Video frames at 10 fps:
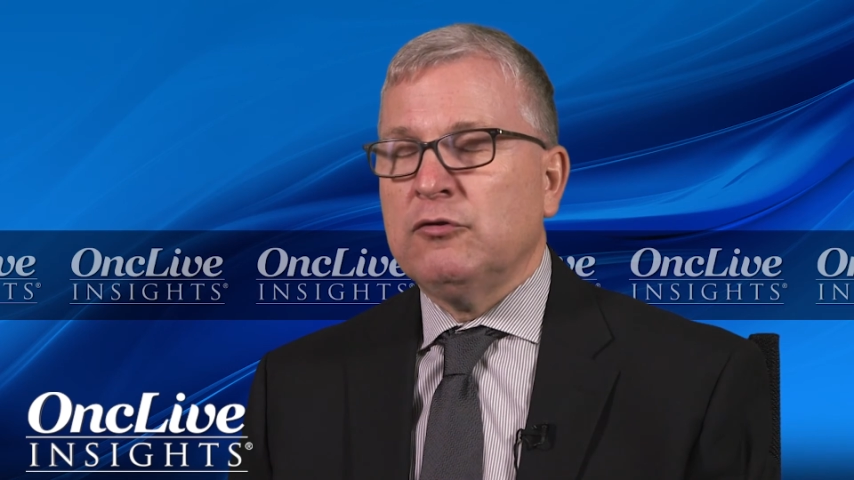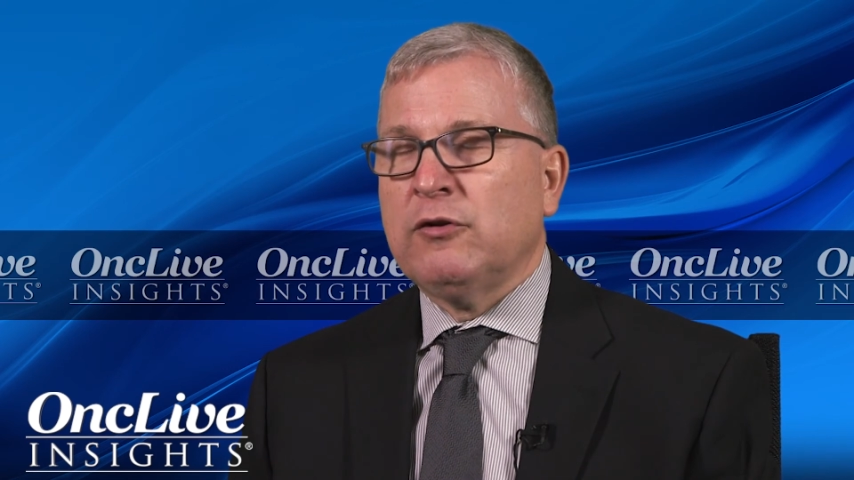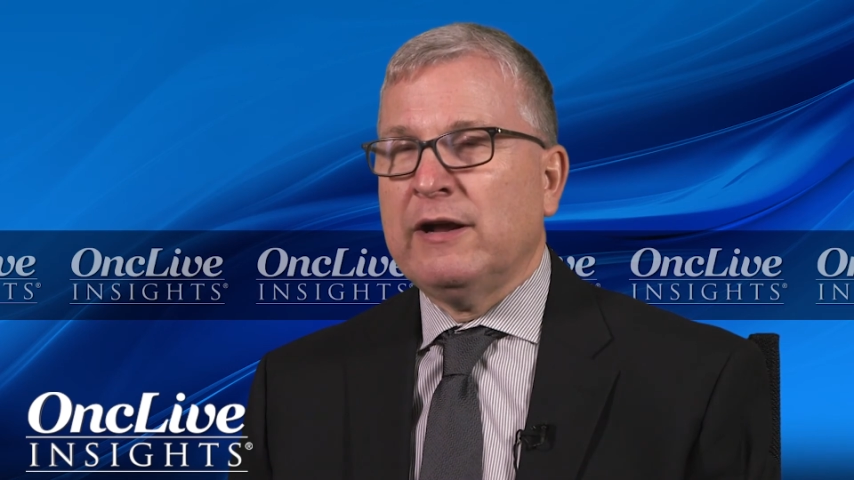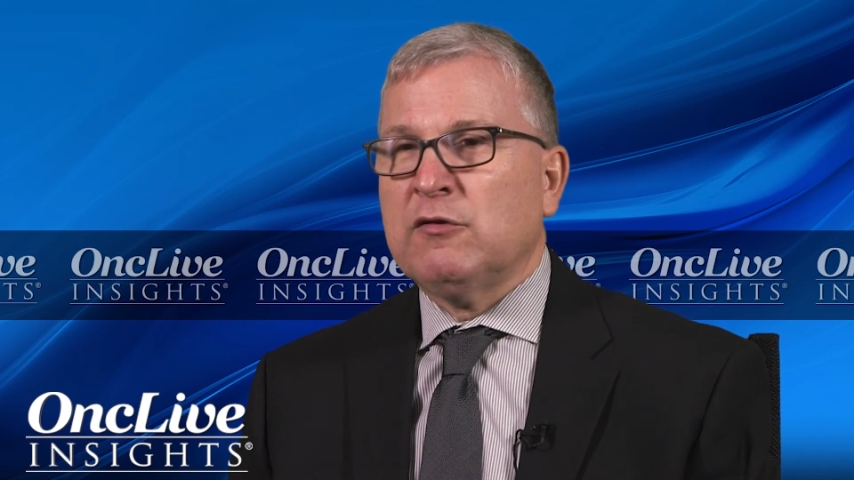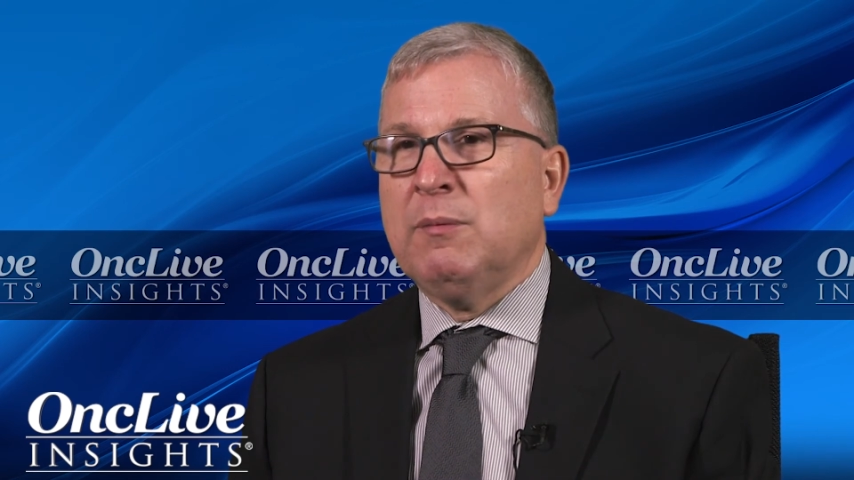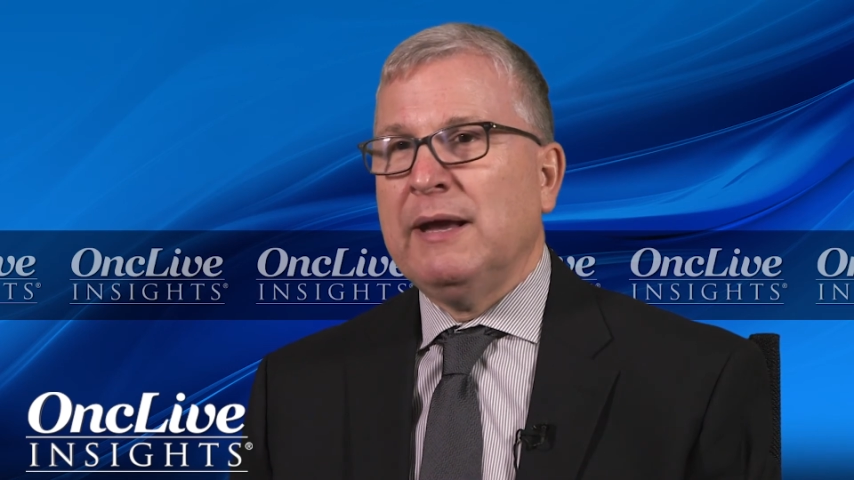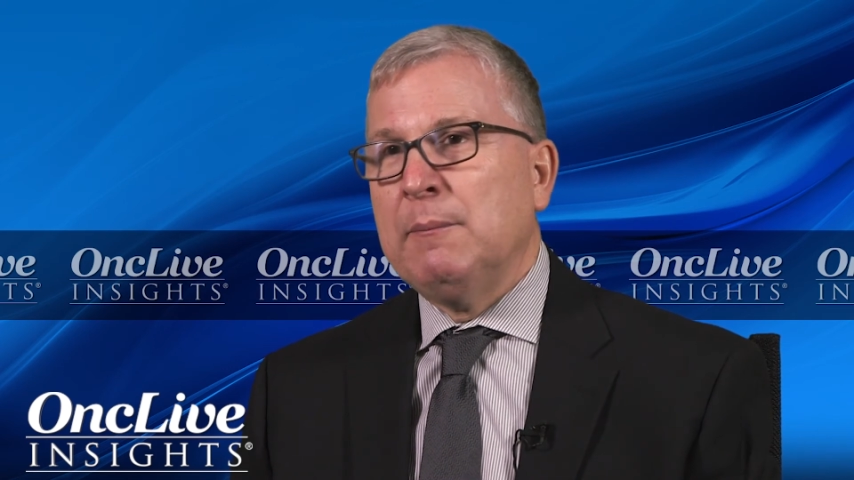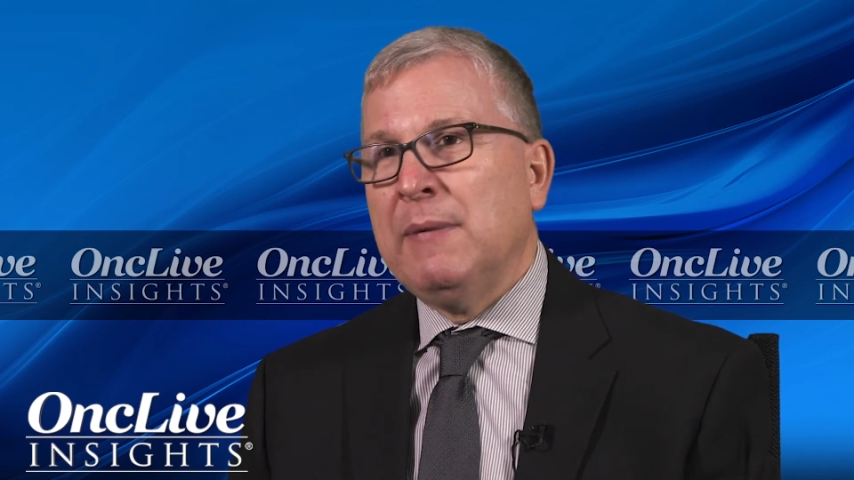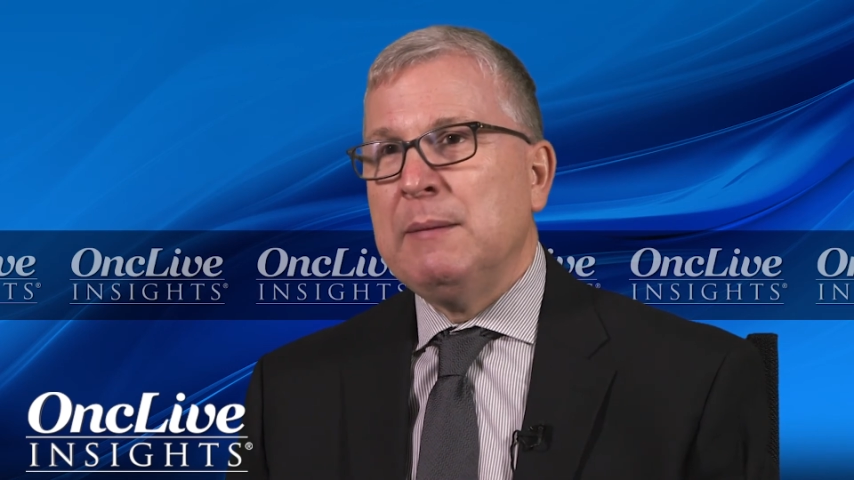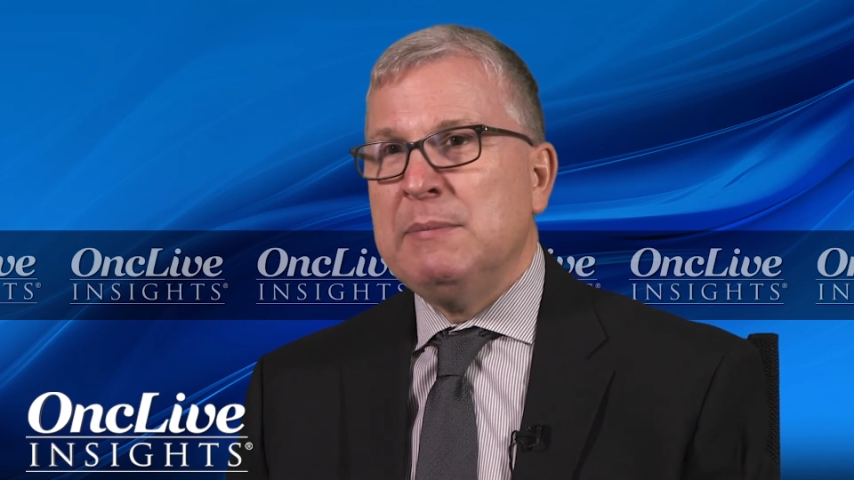
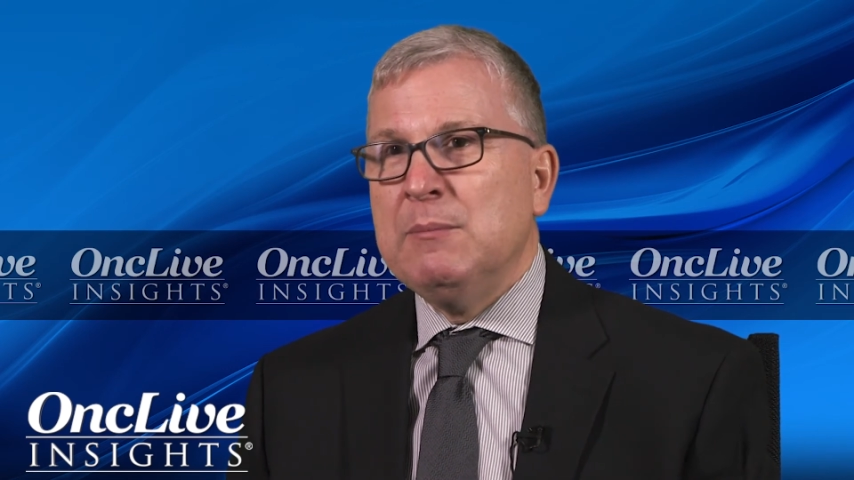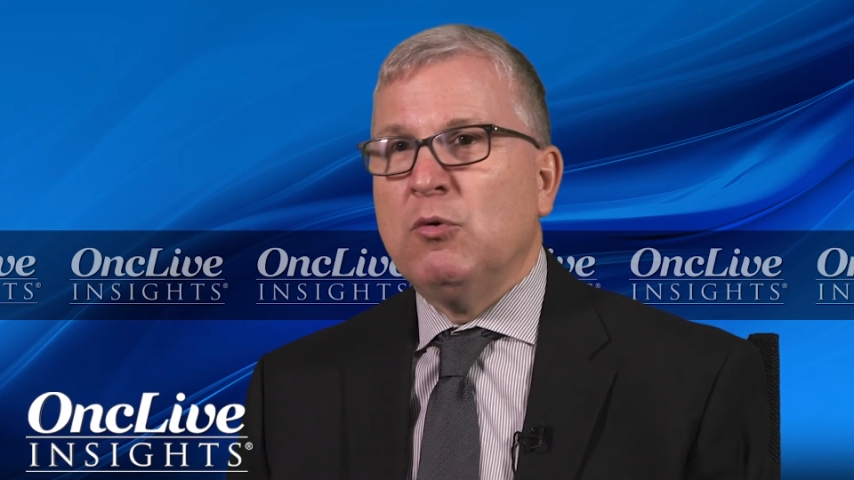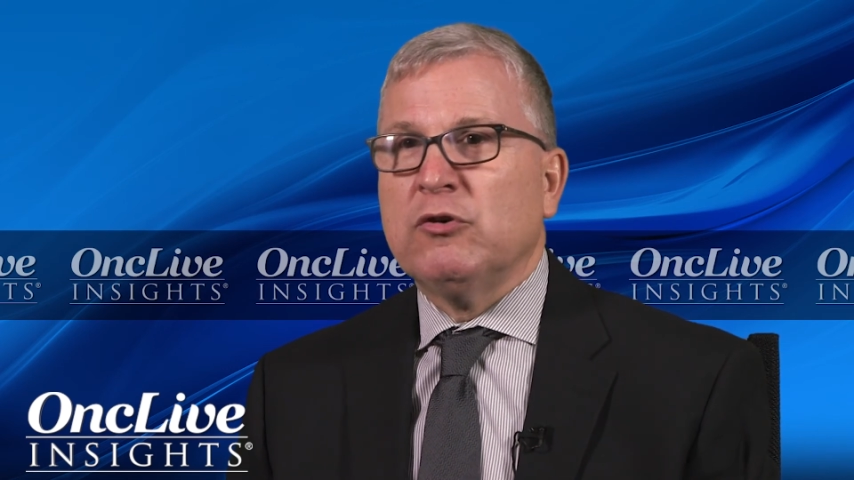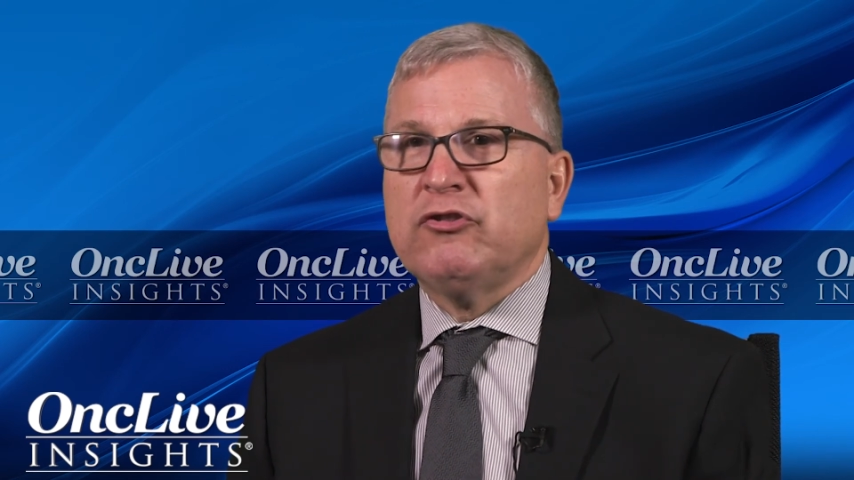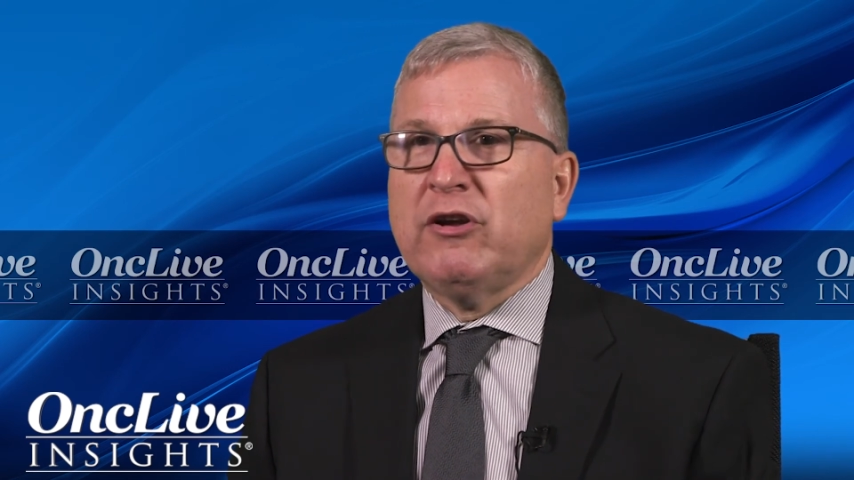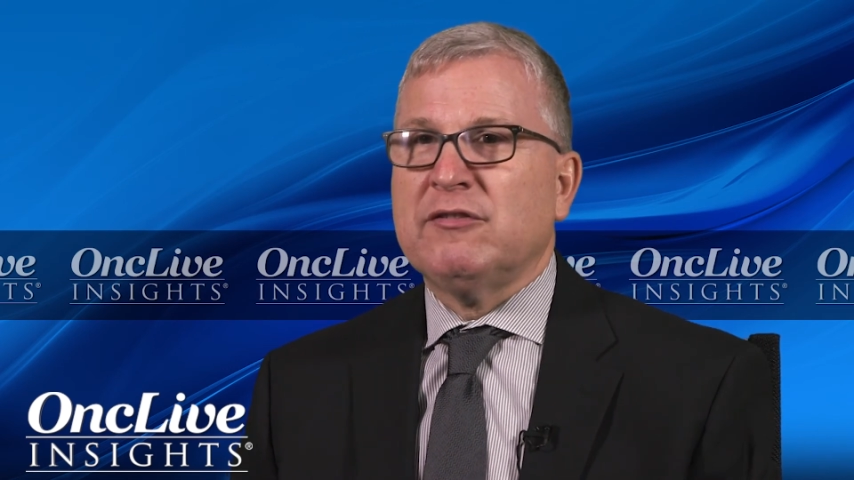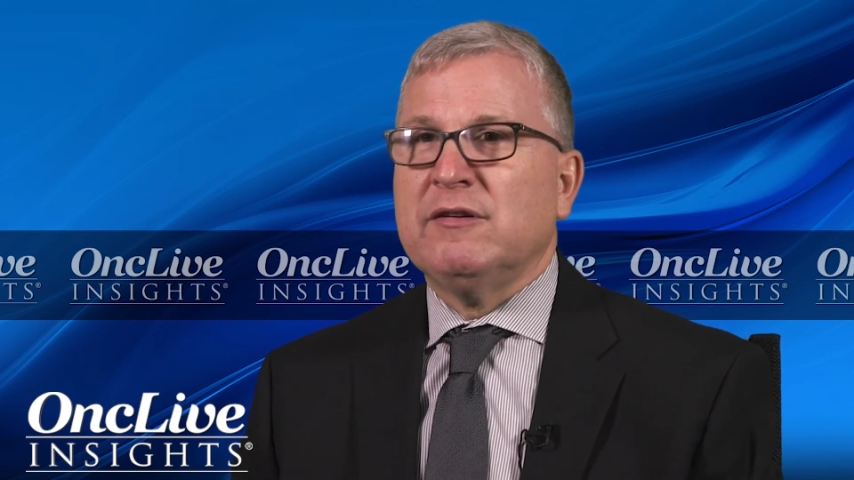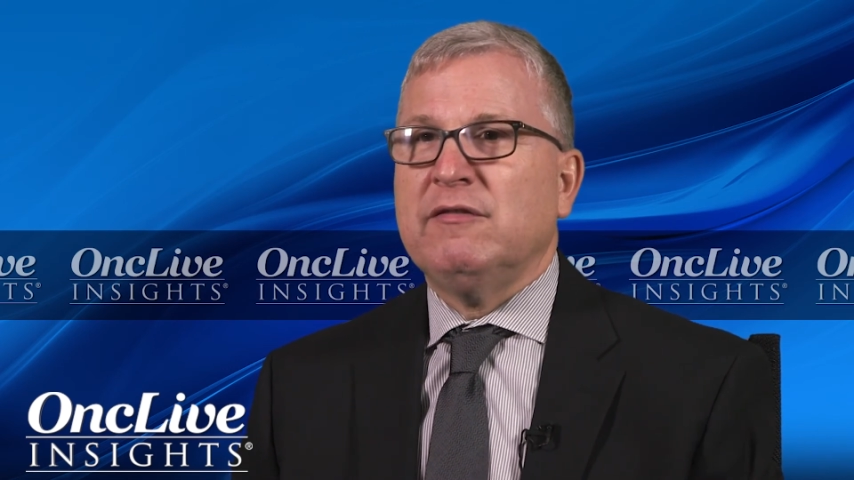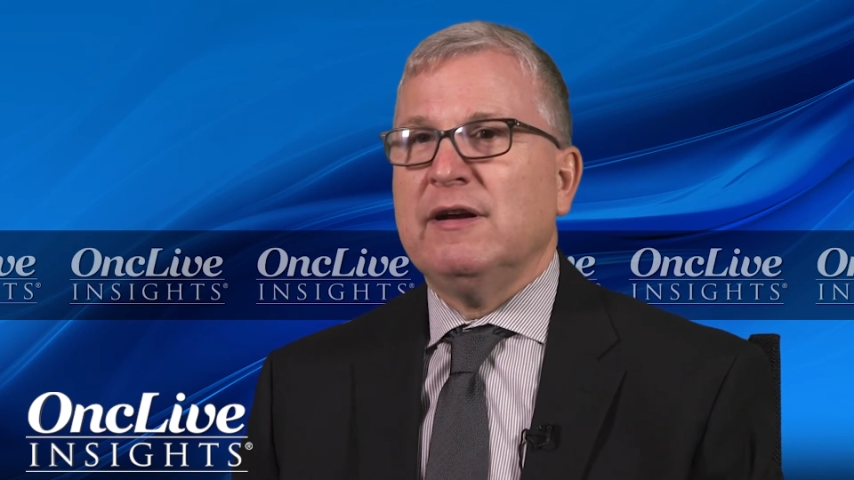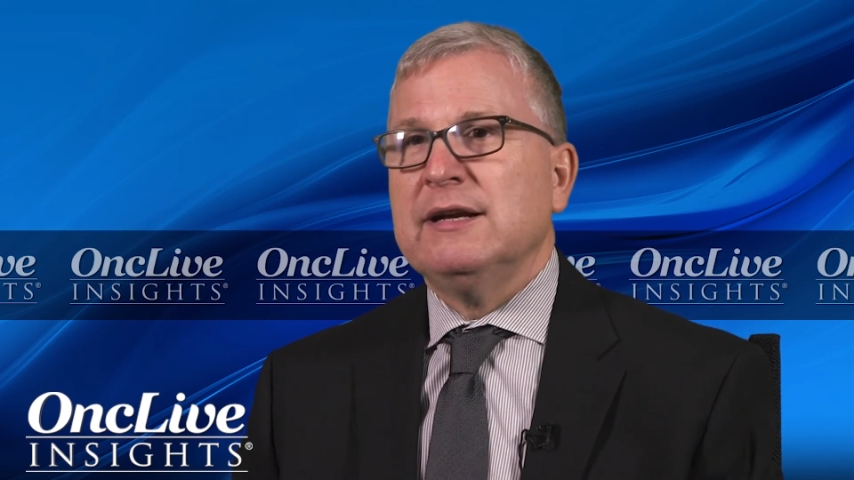transplant might be more
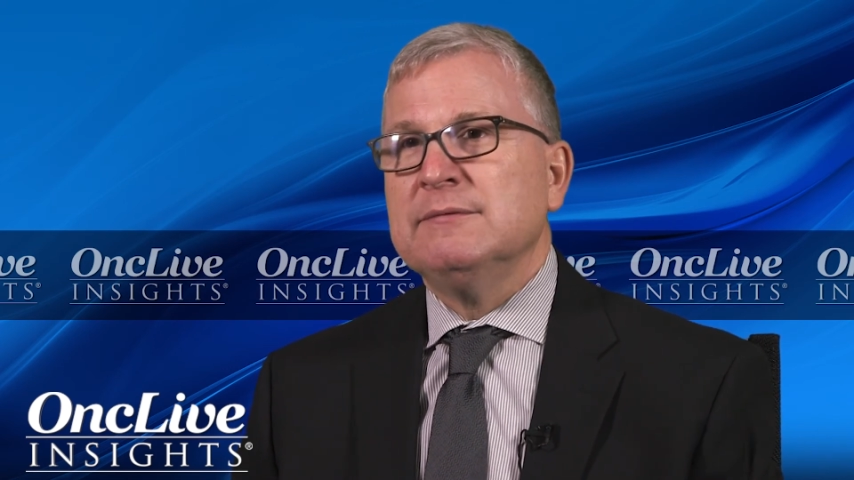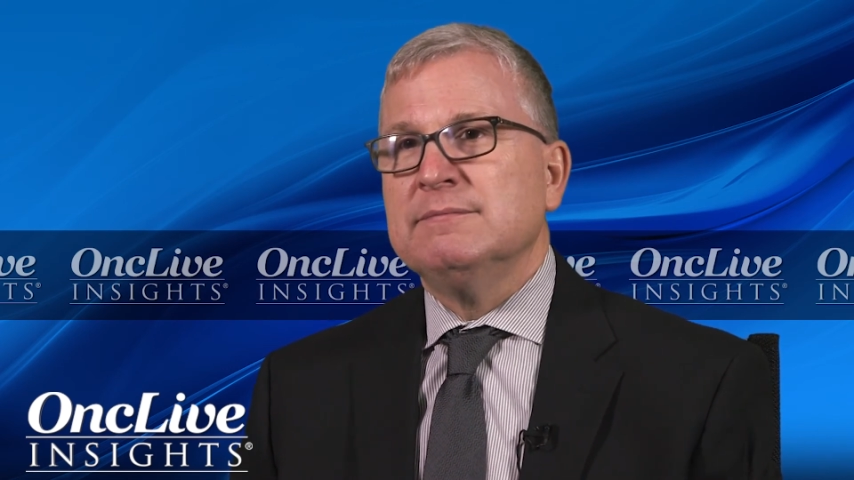justified.